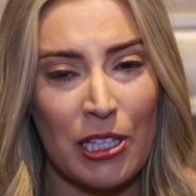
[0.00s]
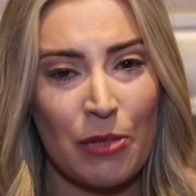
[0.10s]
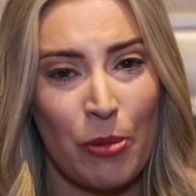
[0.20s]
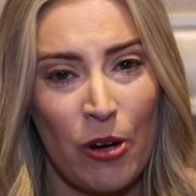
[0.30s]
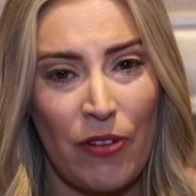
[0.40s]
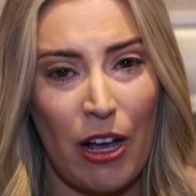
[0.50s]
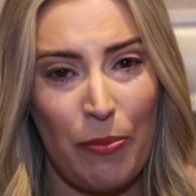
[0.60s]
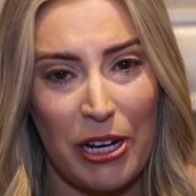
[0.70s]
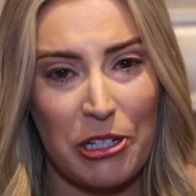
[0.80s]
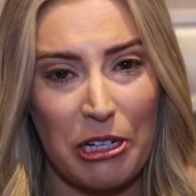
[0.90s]
as a profile
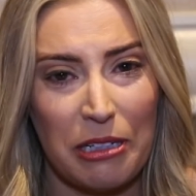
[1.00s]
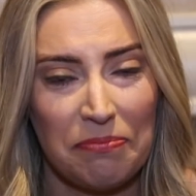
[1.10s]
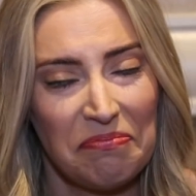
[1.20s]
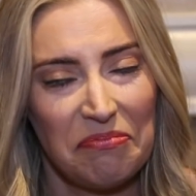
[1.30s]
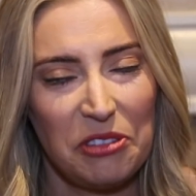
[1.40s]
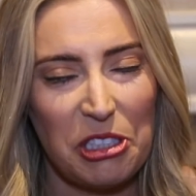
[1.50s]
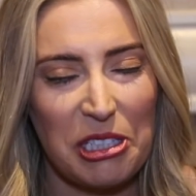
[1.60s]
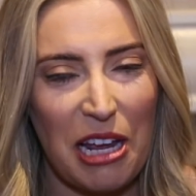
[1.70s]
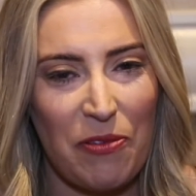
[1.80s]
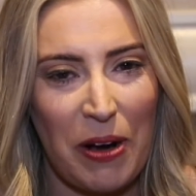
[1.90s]
picture. Just
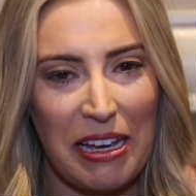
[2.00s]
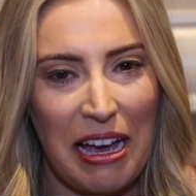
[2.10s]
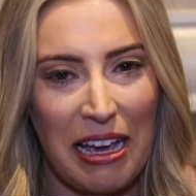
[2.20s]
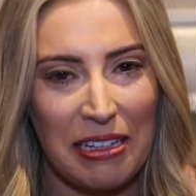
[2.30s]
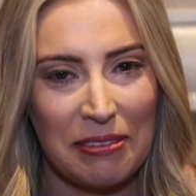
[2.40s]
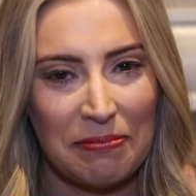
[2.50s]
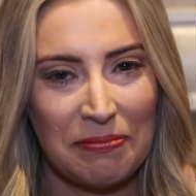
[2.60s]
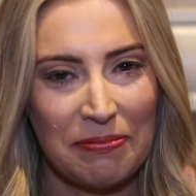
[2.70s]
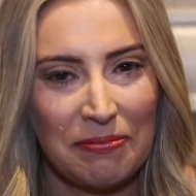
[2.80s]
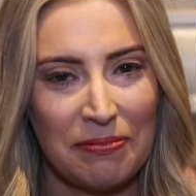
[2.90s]
FYI.
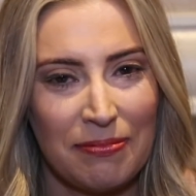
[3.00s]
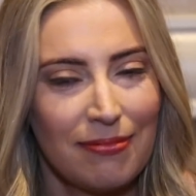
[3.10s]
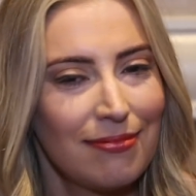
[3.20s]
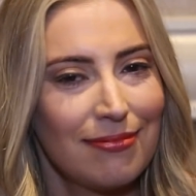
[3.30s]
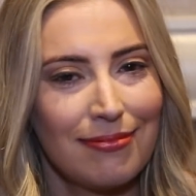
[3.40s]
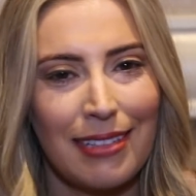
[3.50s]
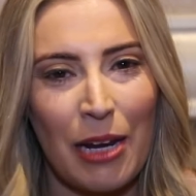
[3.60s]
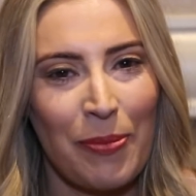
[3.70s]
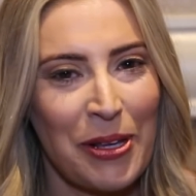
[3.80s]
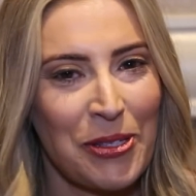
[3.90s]
God
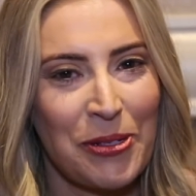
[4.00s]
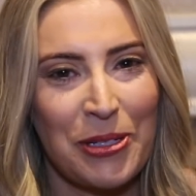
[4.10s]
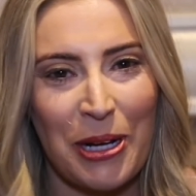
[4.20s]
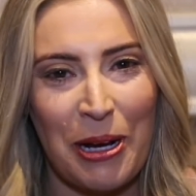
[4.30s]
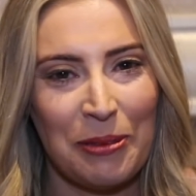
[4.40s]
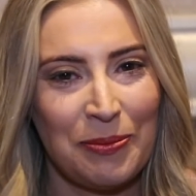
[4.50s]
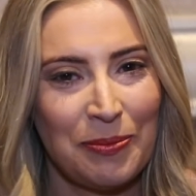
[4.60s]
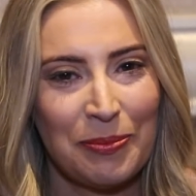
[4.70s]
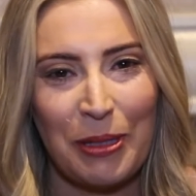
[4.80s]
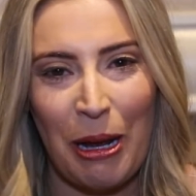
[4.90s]
bless you, Joe.
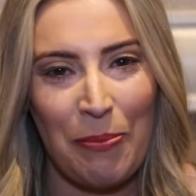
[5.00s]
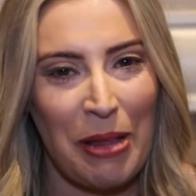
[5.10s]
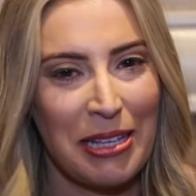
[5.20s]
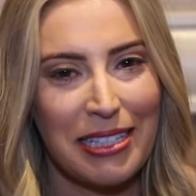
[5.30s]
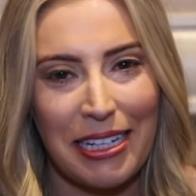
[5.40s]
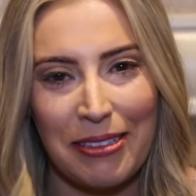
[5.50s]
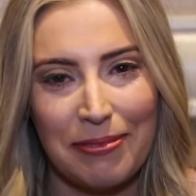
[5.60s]
God bless you.